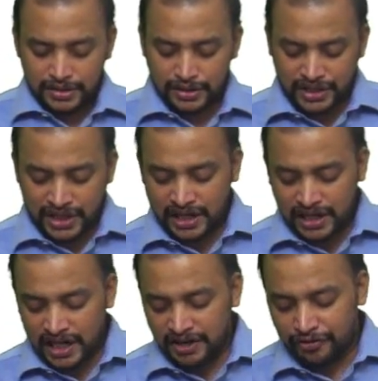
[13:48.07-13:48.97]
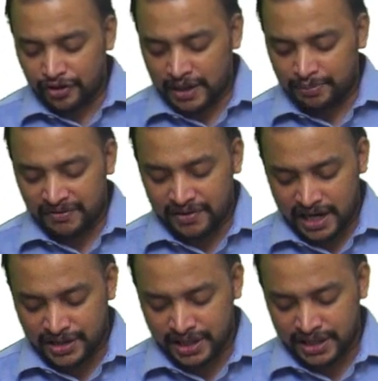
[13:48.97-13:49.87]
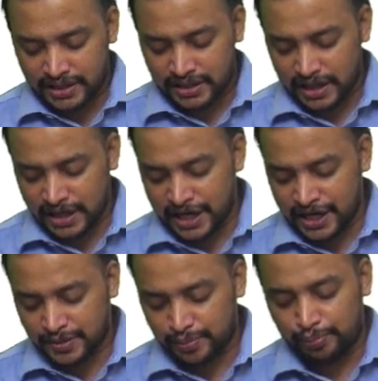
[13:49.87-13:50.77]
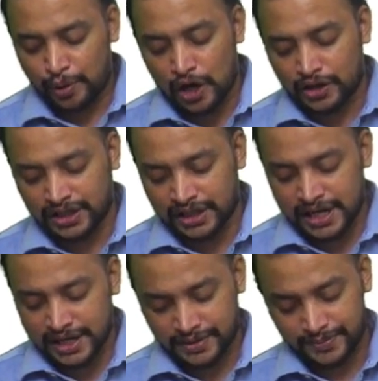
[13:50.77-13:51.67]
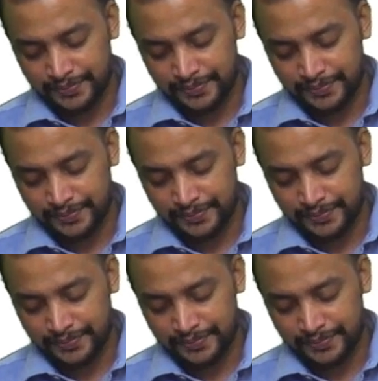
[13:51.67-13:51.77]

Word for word: so generally food and beverages is blocked credit.